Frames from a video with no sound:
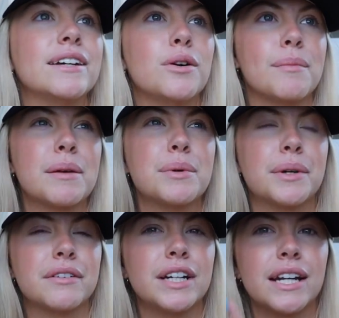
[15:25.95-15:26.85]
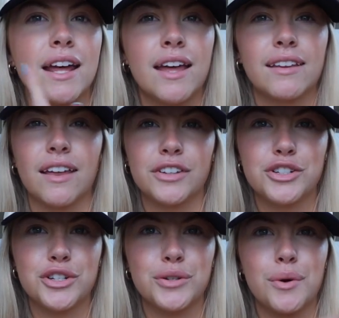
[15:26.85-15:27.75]
it will make me want to read the other
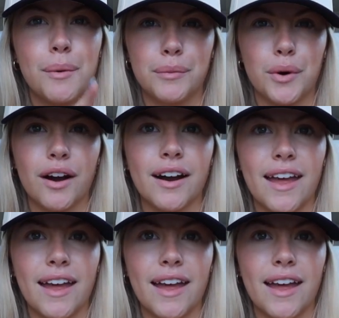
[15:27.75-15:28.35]
two more,